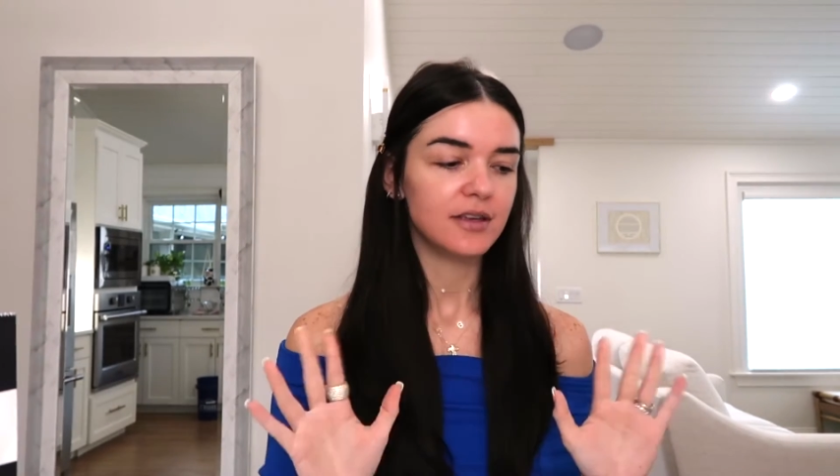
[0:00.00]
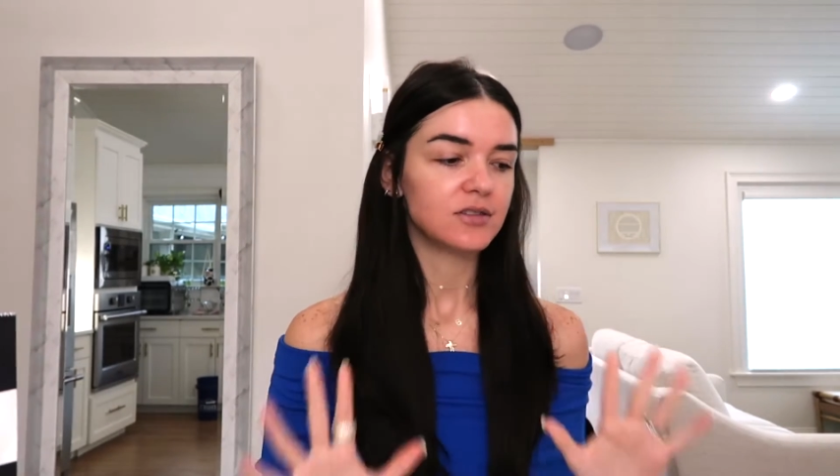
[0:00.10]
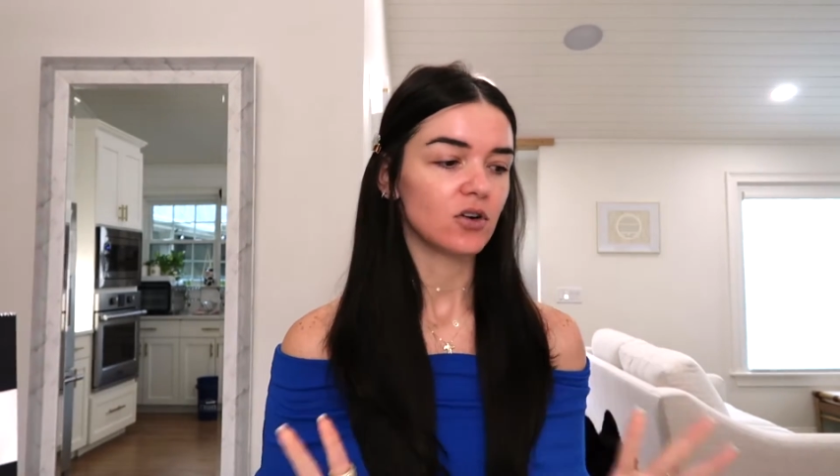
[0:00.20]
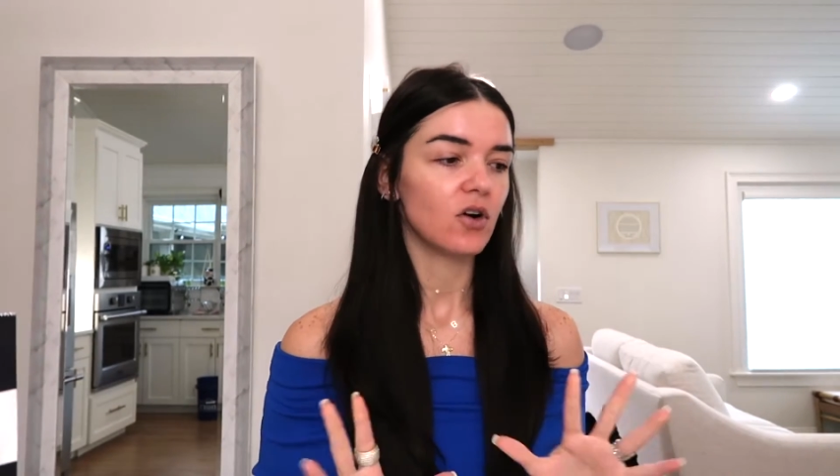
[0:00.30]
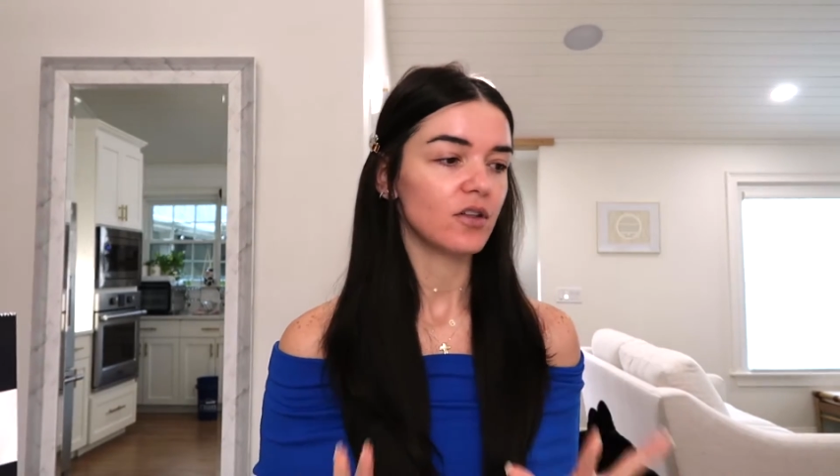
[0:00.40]

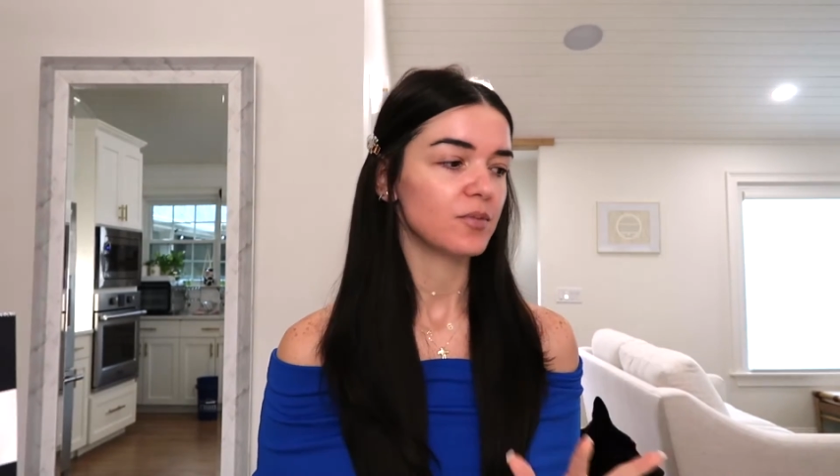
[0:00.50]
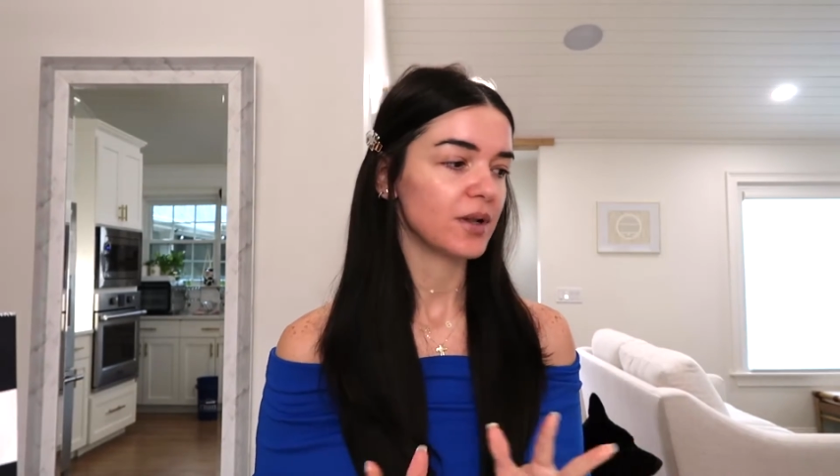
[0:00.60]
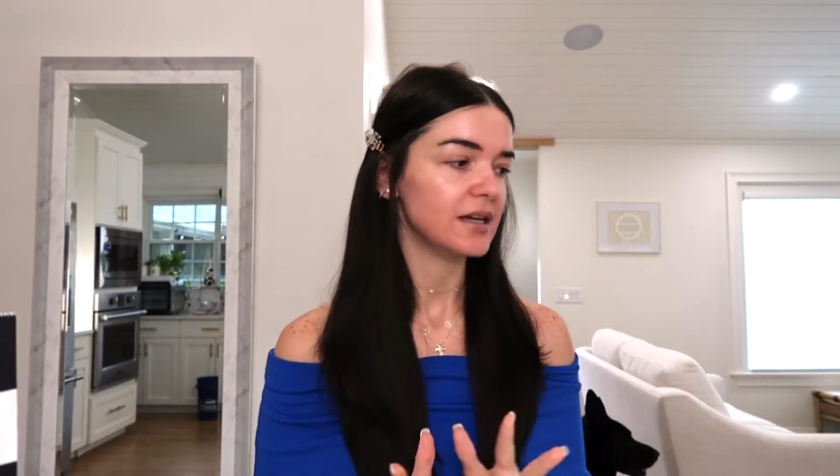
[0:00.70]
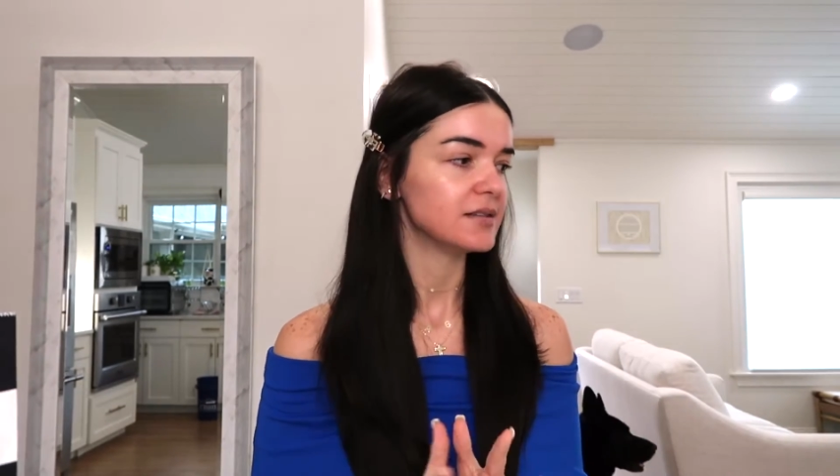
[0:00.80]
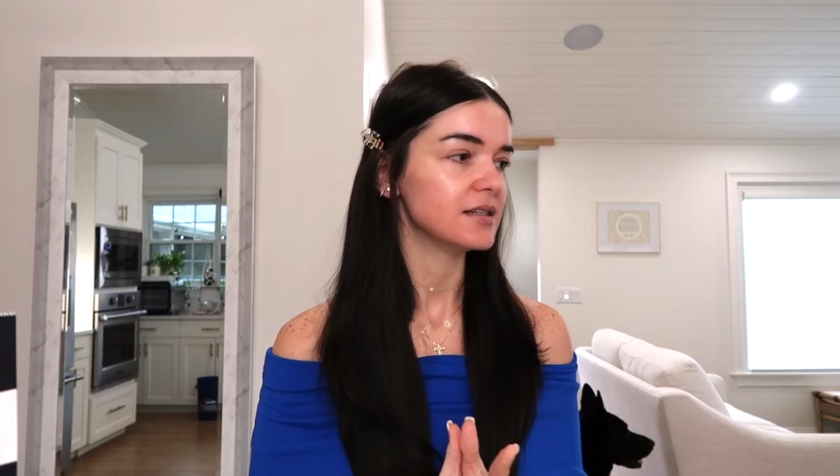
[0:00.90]
these are all the
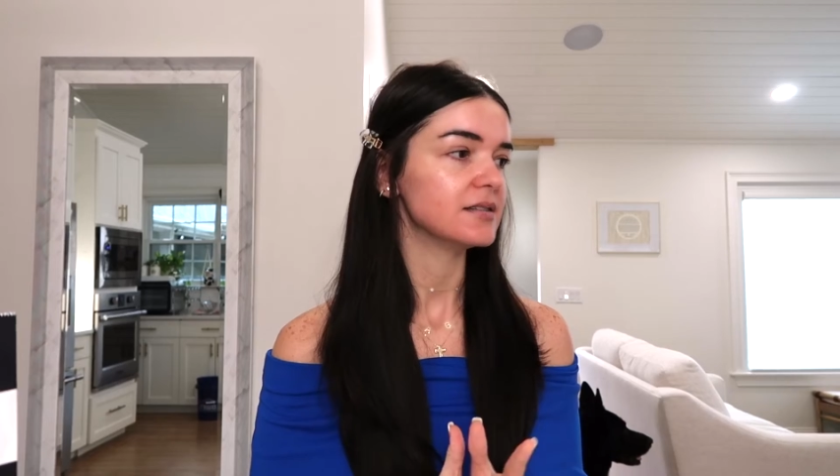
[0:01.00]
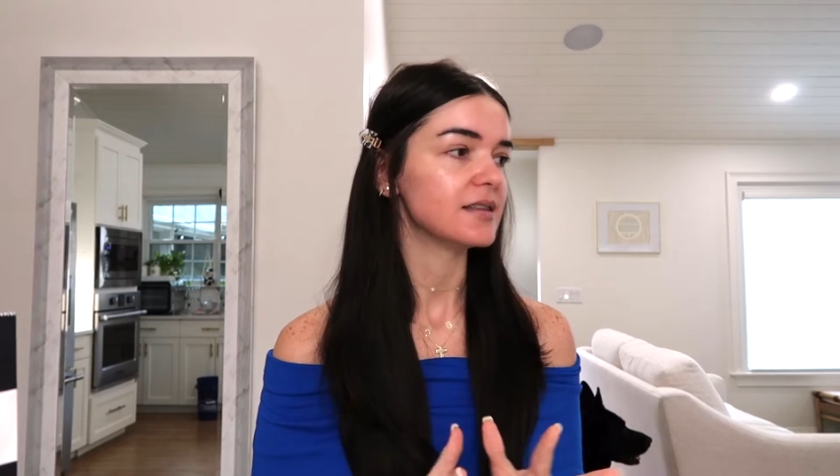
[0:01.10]
places